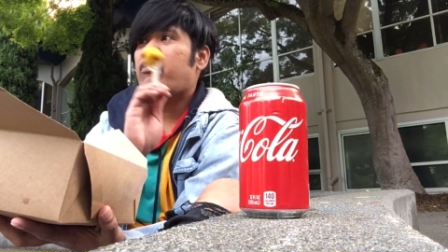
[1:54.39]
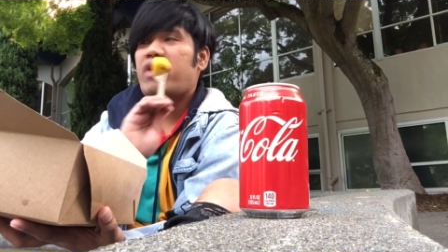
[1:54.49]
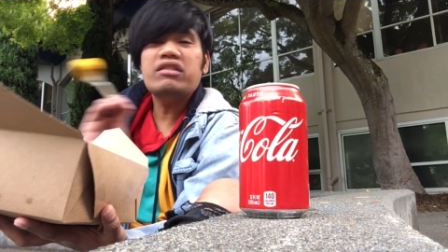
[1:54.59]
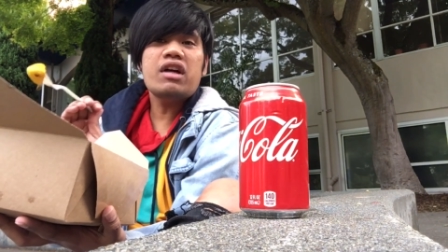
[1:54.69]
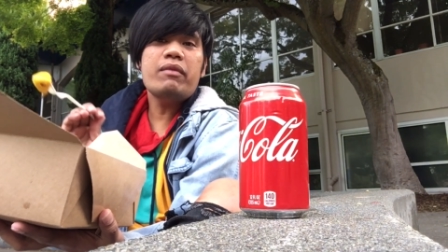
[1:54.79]

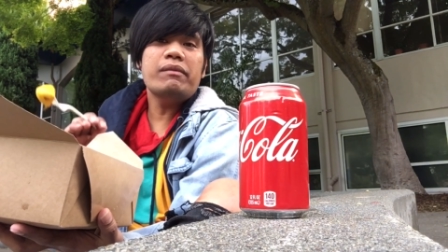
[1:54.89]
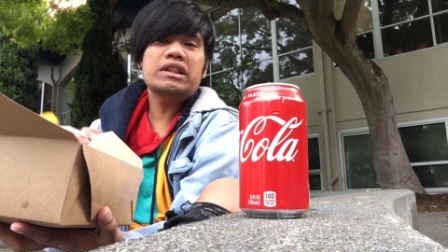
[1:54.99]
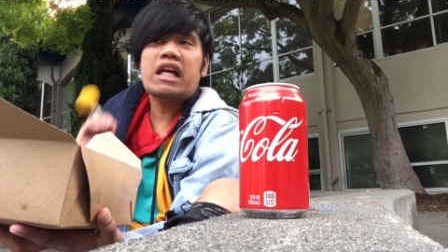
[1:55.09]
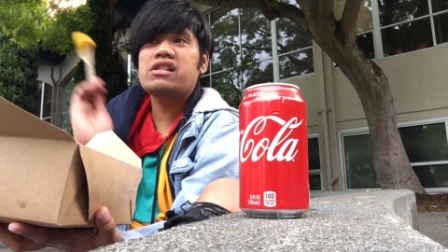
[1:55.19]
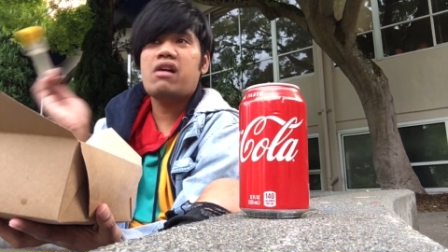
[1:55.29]
Random
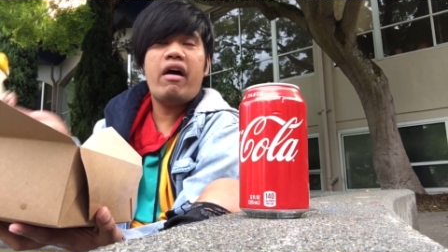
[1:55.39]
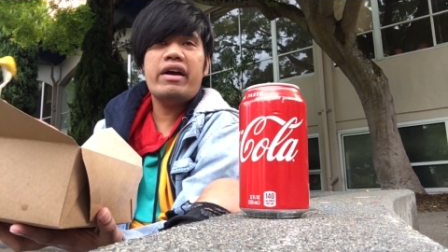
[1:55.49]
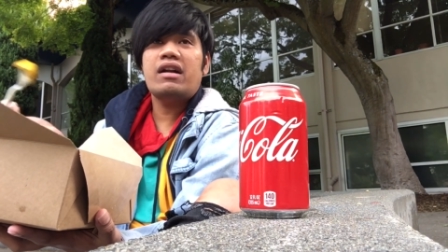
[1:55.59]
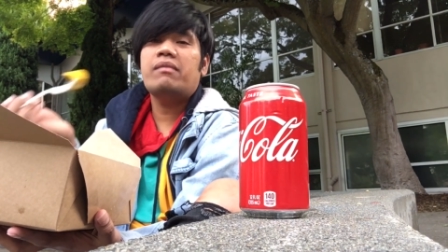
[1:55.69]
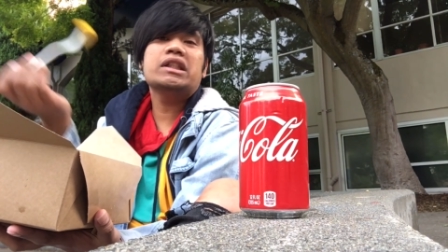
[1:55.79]
homeless, I saw
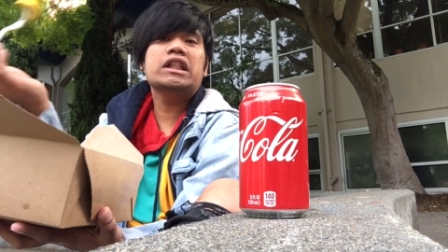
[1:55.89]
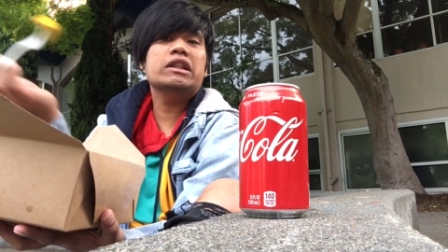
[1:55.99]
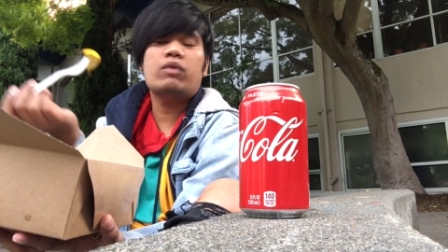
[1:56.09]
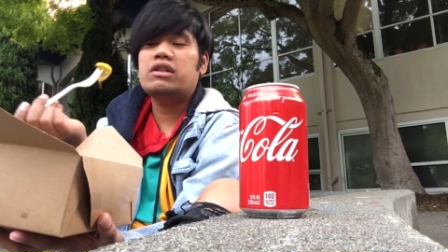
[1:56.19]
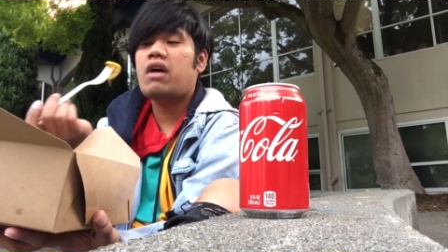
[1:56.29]
it. I'm gonna
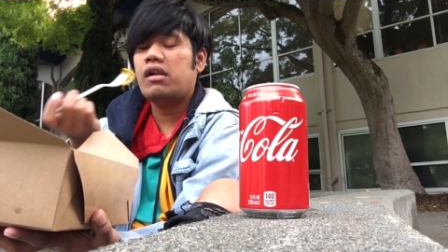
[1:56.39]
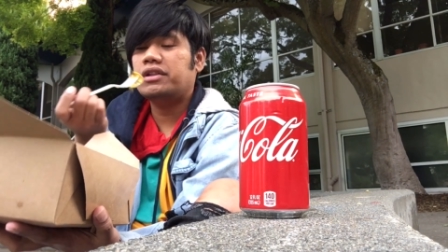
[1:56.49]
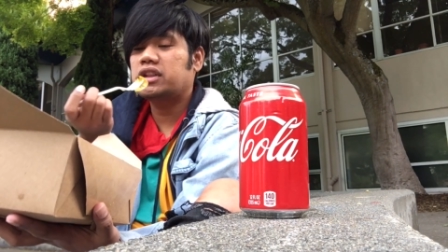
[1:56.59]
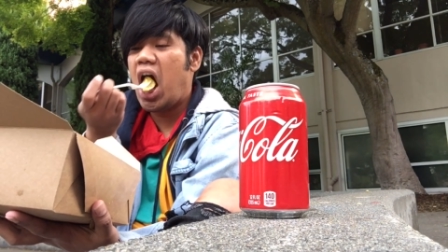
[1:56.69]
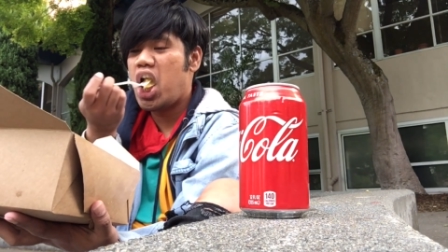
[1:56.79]
give one dollar.
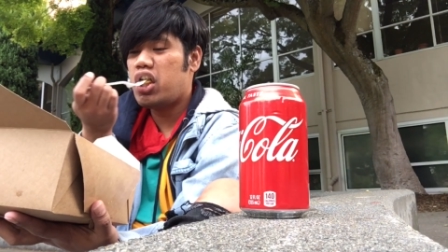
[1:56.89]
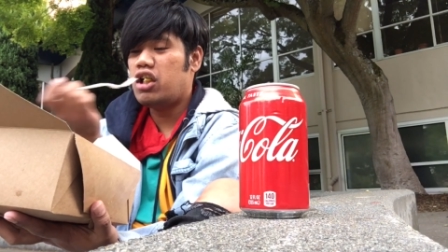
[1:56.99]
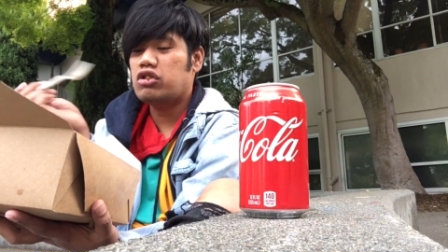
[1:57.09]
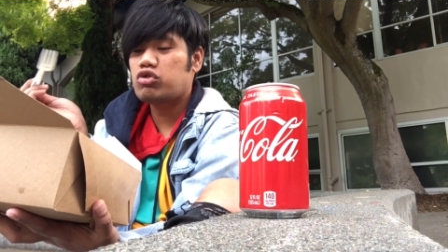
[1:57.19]
So